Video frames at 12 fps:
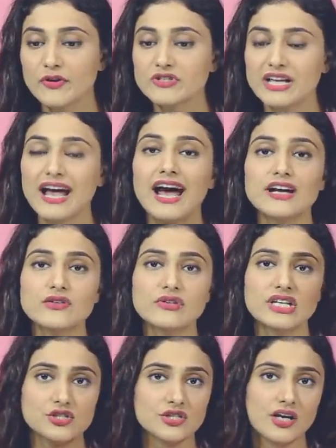because I had to
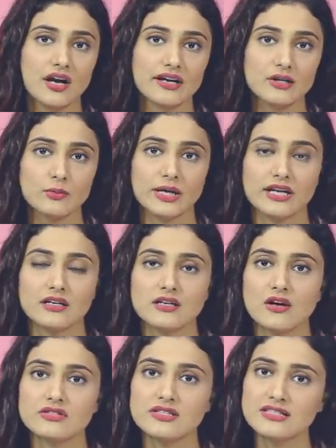reach a target weight
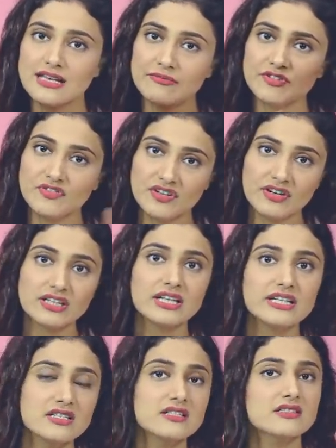now since I'm 51
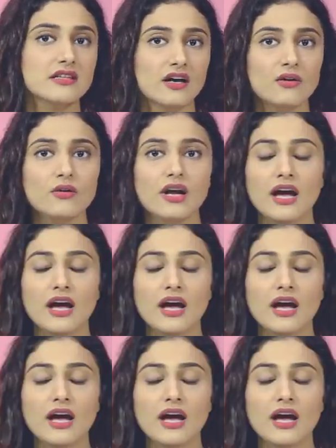kgs now